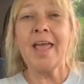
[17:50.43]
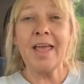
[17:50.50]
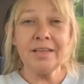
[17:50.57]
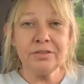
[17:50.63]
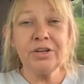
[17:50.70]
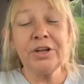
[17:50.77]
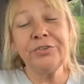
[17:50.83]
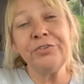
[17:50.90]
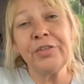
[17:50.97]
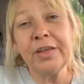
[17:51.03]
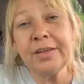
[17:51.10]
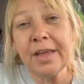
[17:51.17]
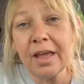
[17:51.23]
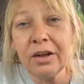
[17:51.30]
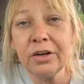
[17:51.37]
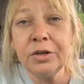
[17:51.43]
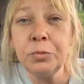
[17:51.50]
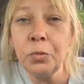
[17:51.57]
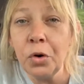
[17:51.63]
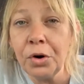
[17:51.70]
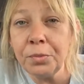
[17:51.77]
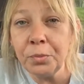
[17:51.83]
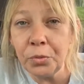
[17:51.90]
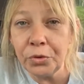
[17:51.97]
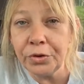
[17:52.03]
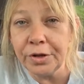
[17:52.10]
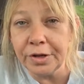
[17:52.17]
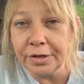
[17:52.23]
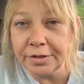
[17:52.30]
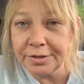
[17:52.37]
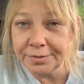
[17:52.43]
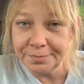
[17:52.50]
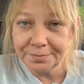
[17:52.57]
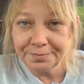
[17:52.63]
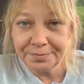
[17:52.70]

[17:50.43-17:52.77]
And yes, they call it wormwood.